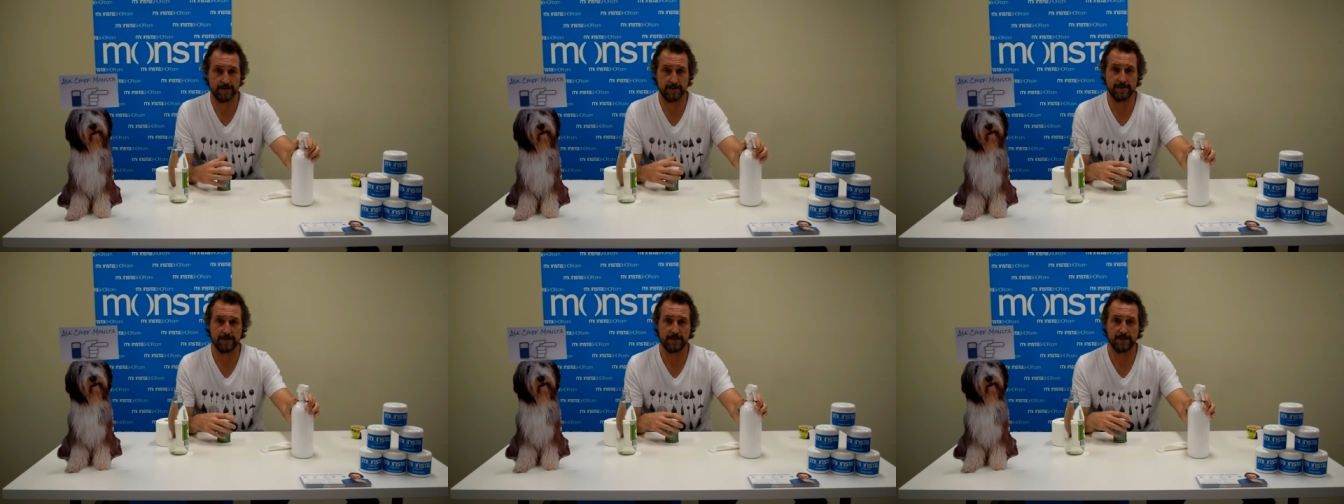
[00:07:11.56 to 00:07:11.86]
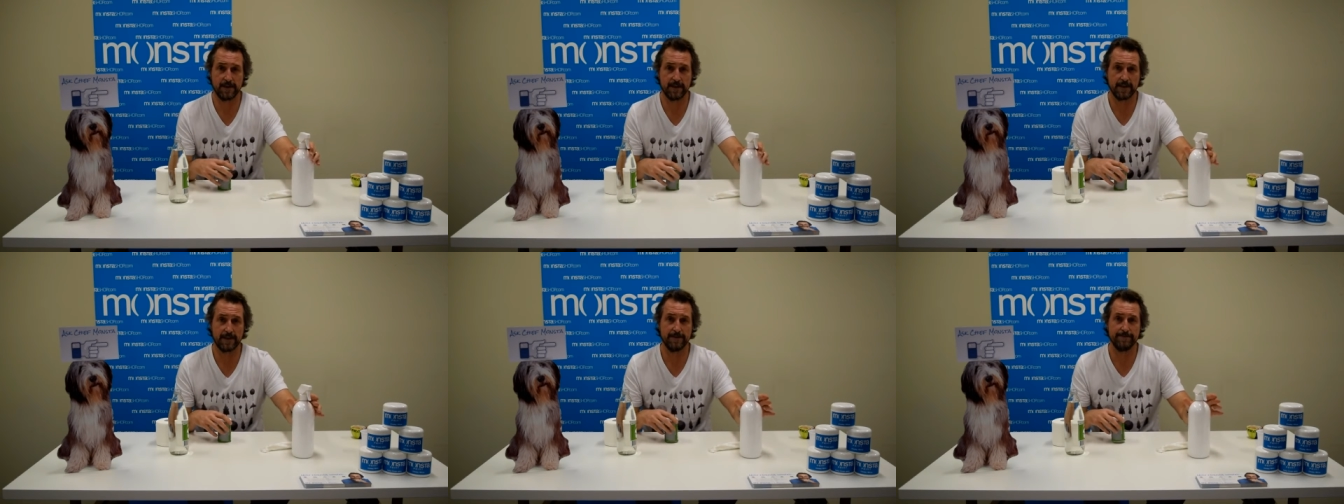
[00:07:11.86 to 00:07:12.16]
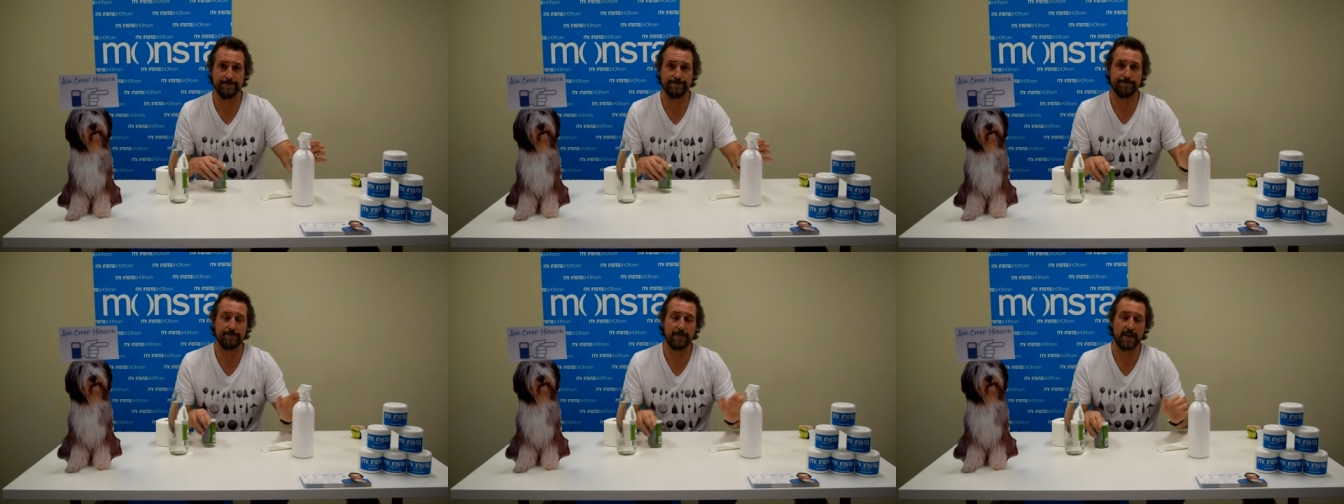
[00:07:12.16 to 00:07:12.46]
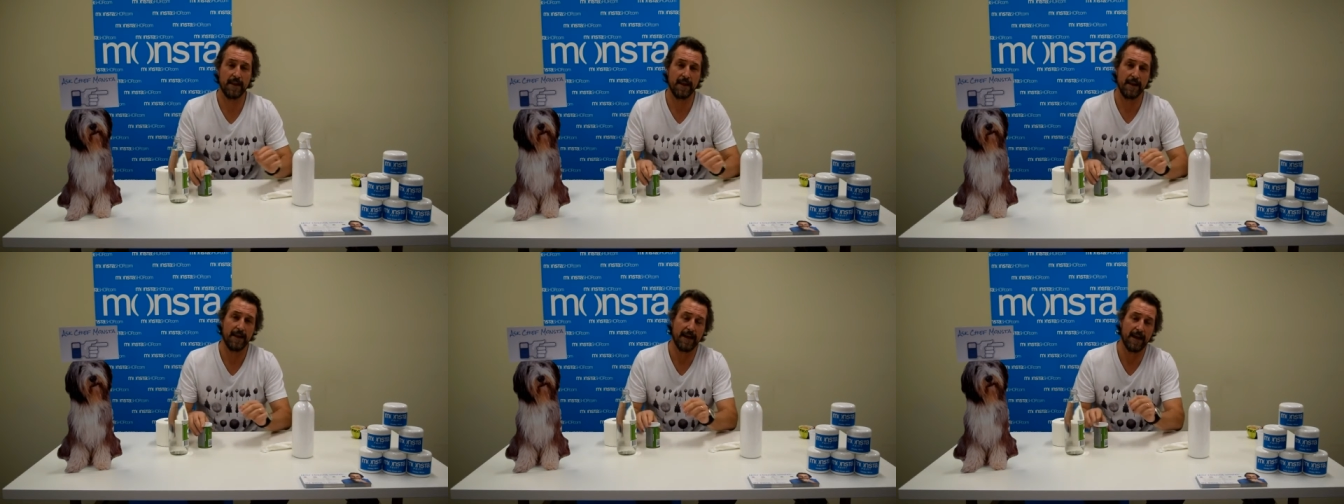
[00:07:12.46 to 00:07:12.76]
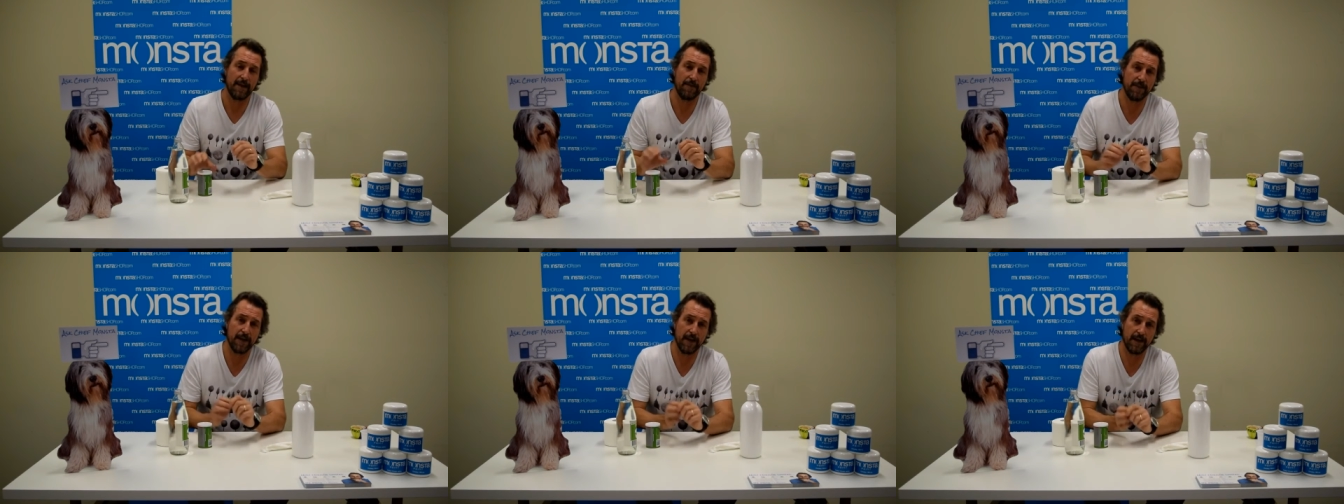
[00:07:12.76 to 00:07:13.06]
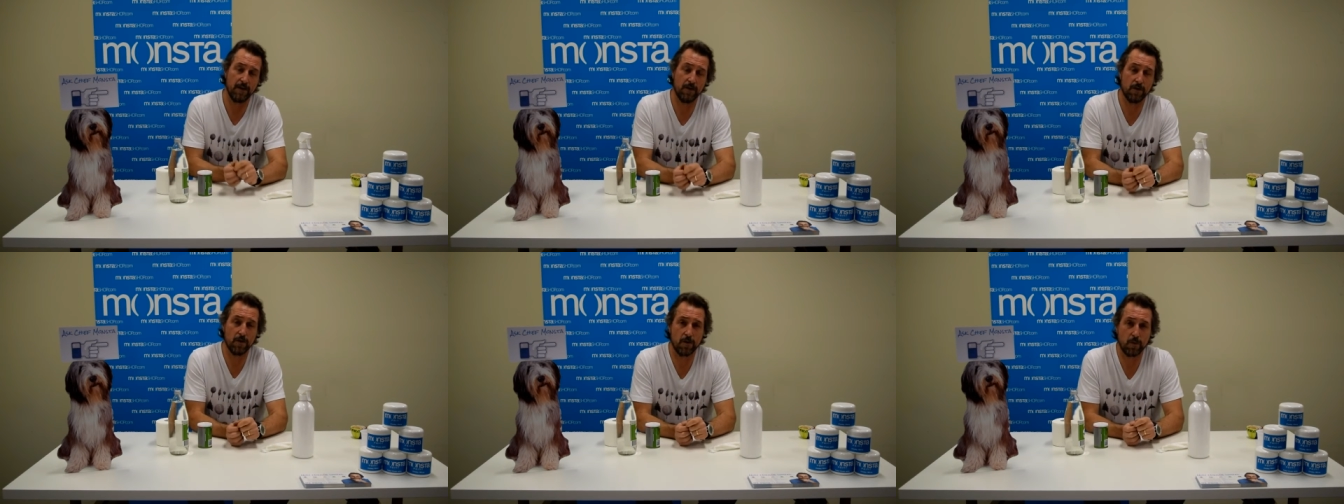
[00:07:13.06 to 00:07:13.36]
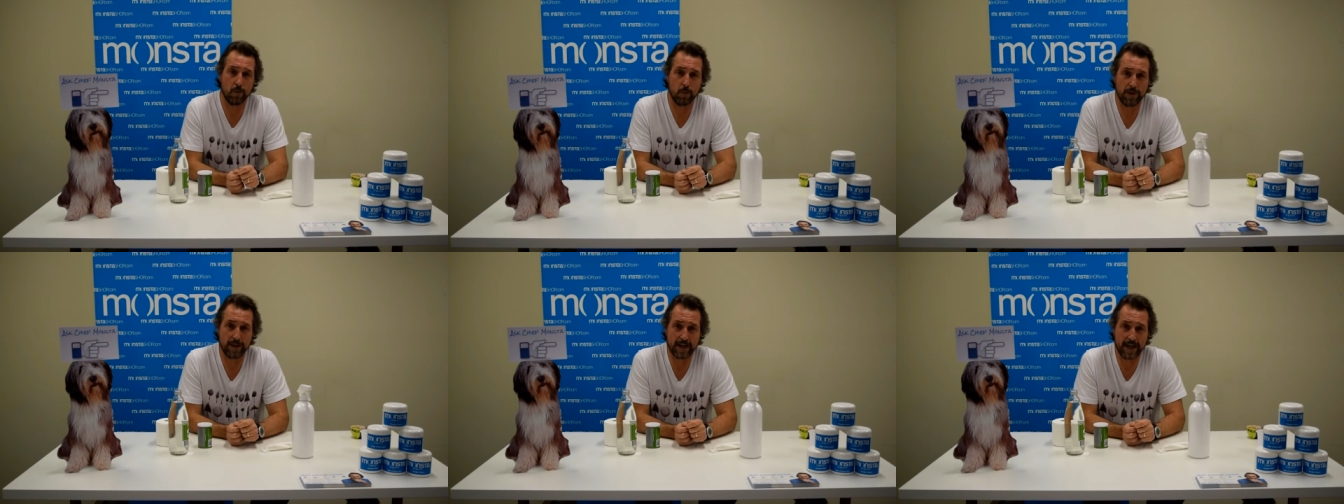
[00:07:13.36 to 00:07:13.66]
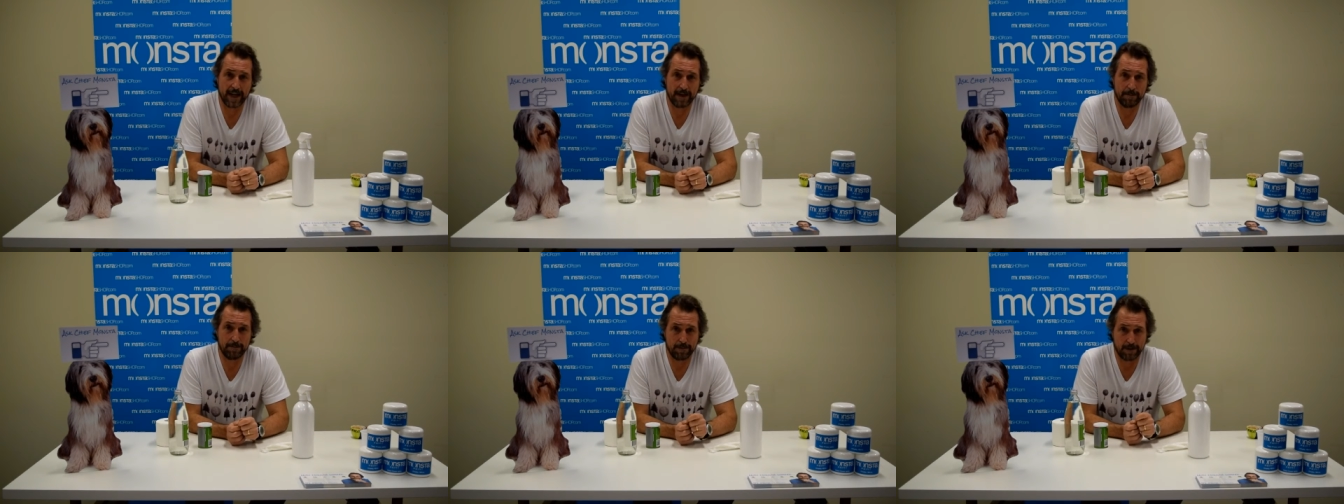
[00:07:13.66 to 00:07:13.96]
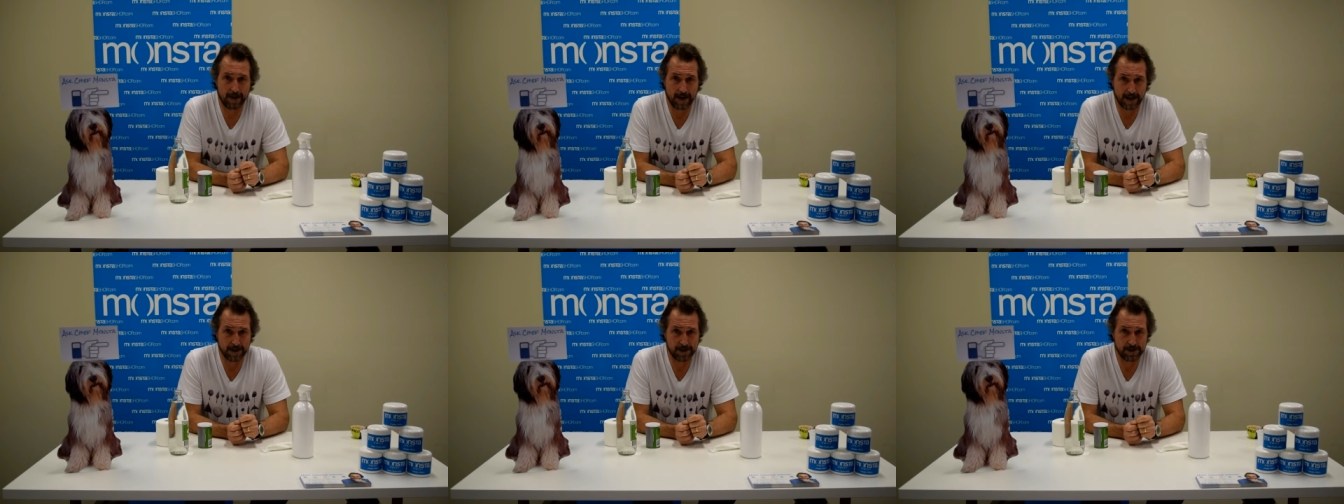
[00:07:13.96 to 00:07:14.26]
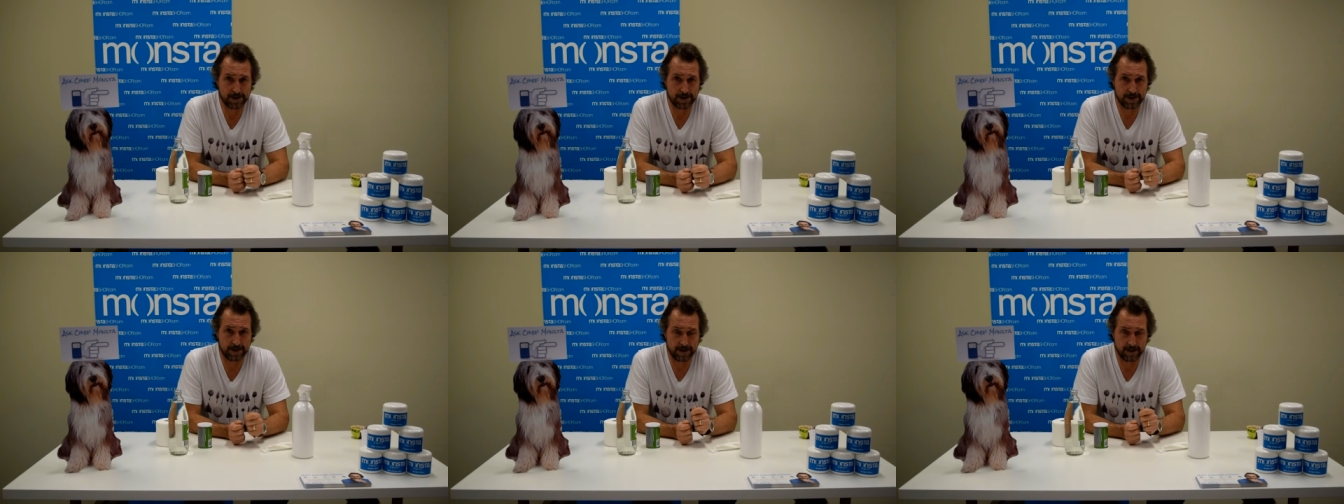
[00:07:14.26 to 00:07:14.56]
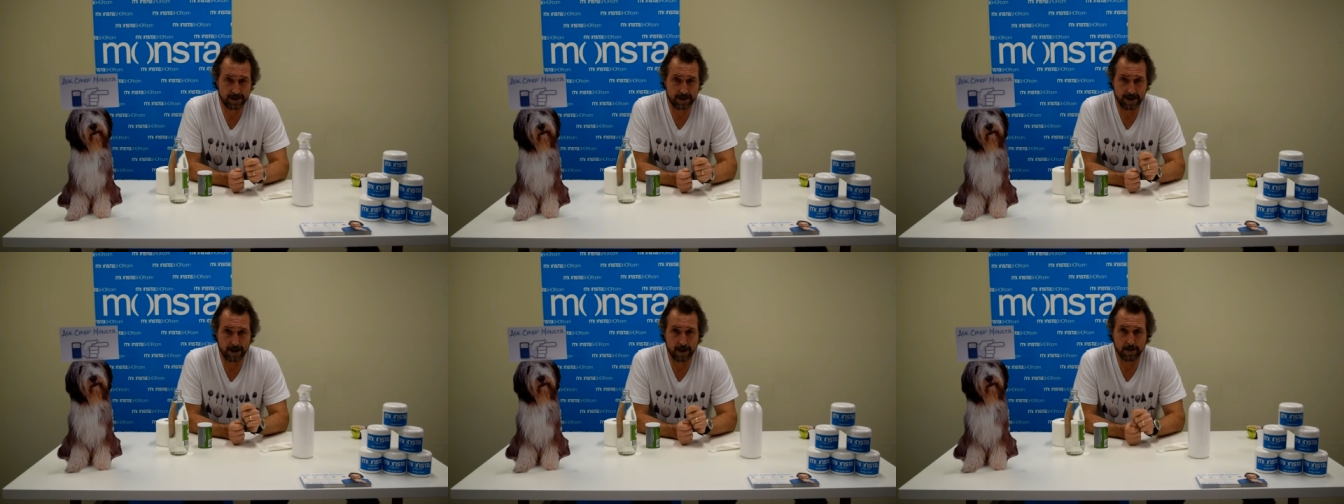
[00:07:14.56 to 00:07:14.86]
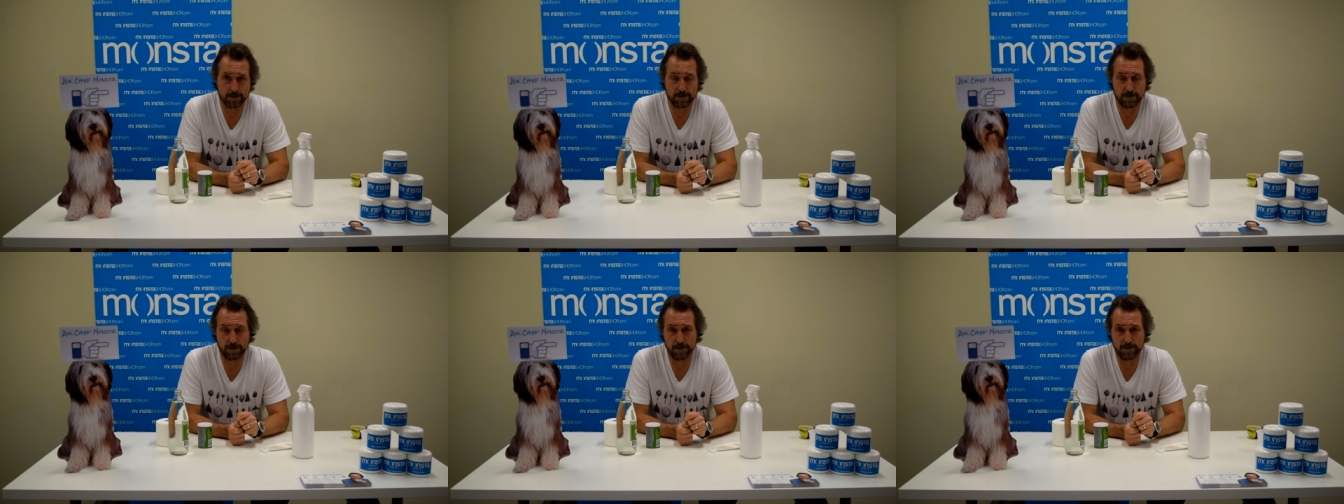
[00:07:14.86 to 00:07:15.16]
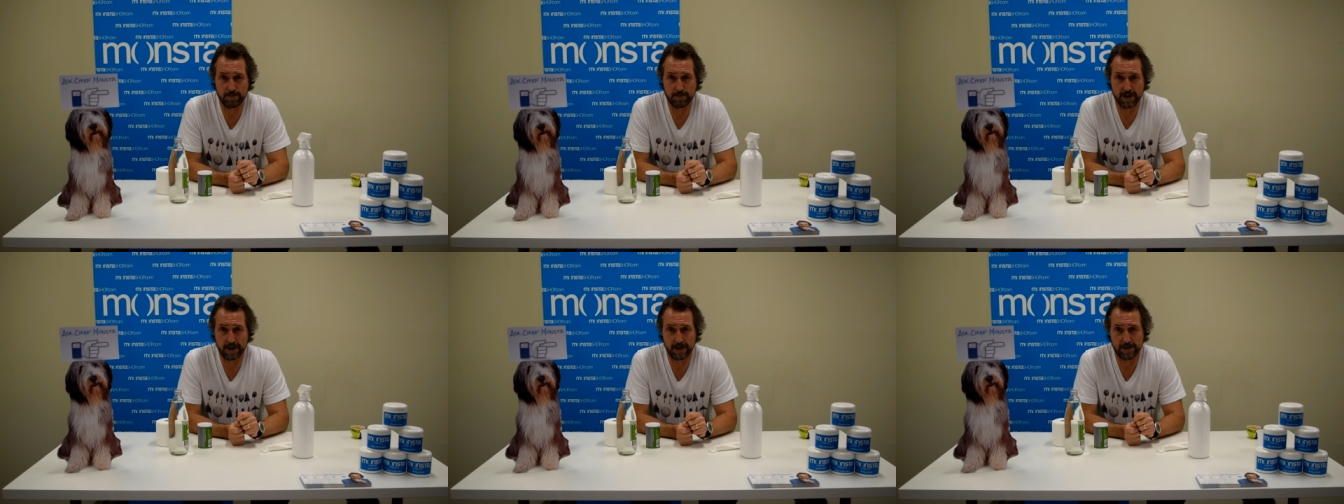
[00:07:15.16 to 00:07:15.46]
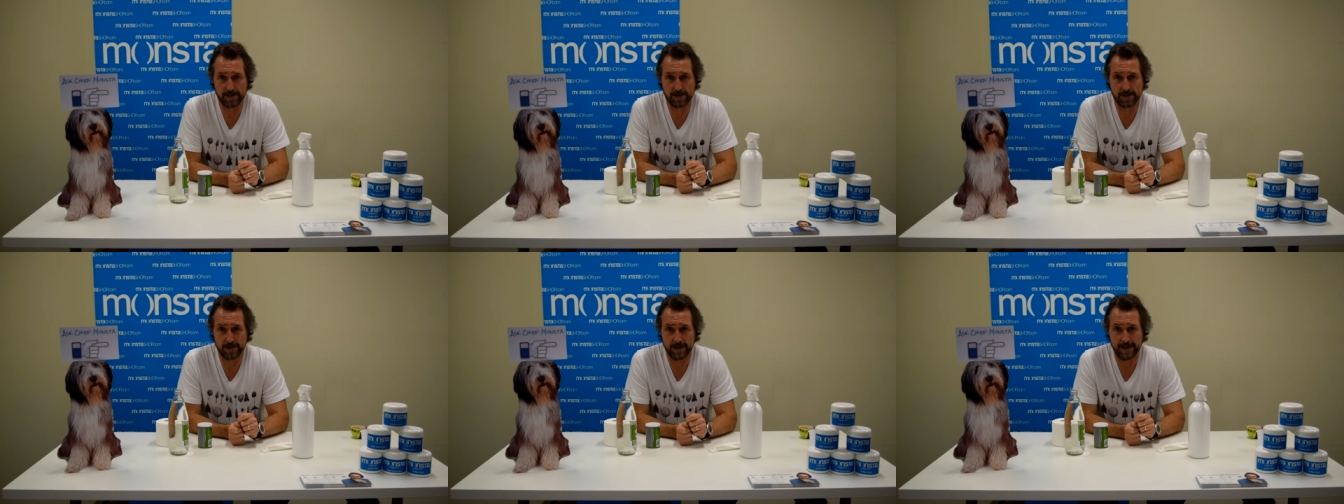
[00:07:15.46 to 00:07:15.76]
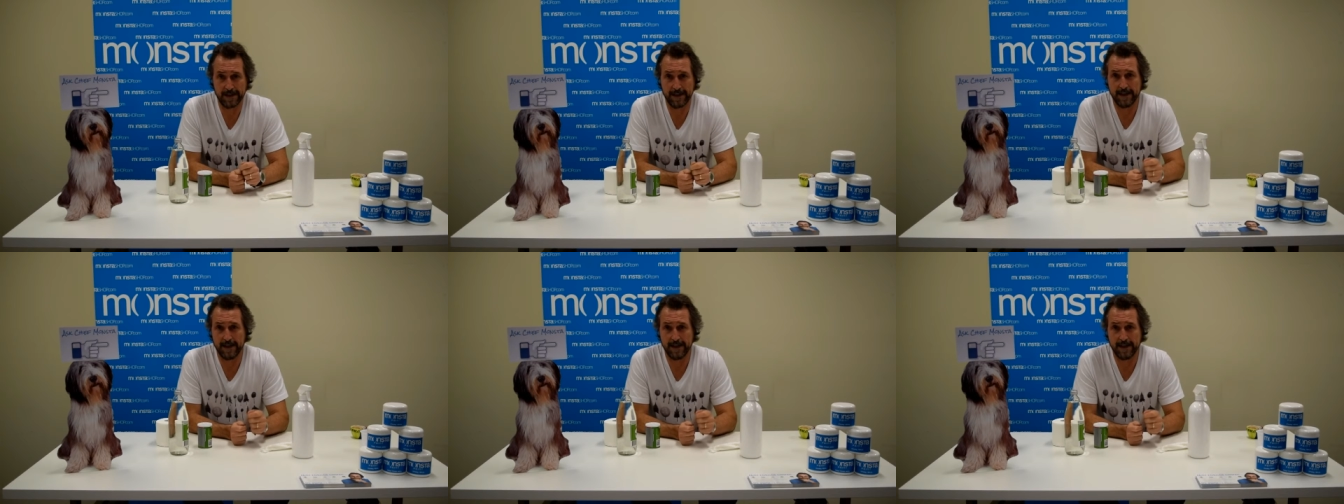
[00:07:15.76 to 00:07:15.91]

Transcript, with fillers: silicon and then with a brush, an old toothbrush,